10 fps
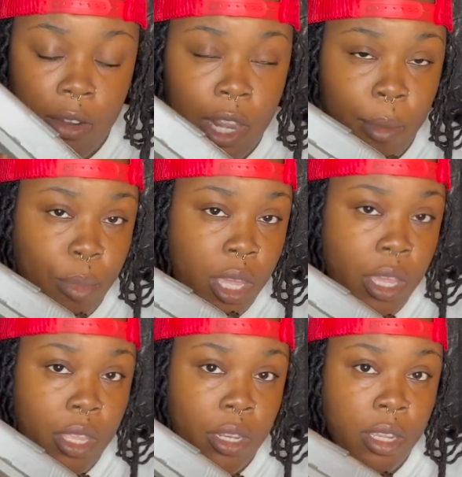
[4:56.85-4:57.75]
That
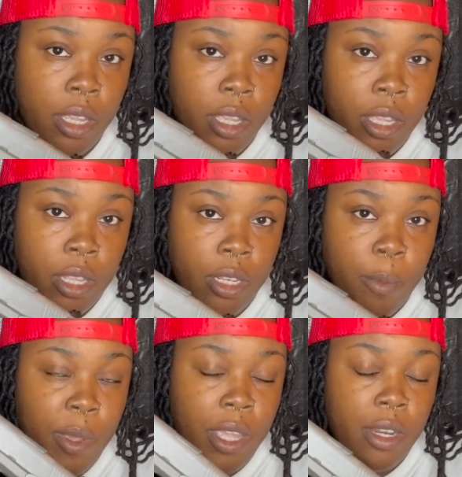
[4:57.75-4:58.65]
pin, the
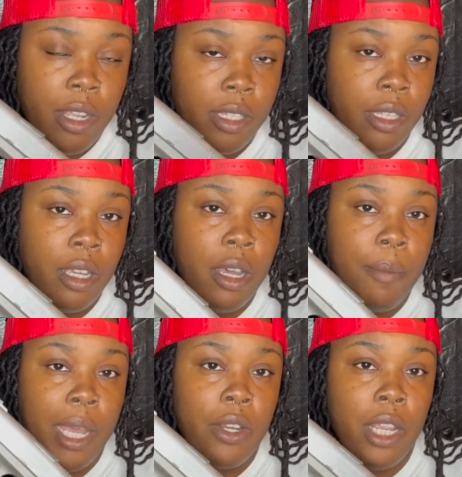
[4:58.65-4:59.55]
pin doesn't come
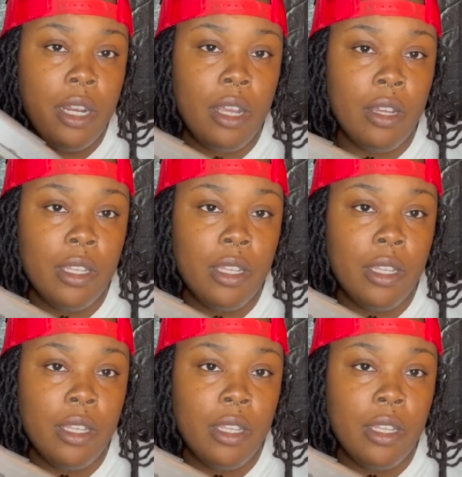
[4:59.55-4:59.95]
out at all.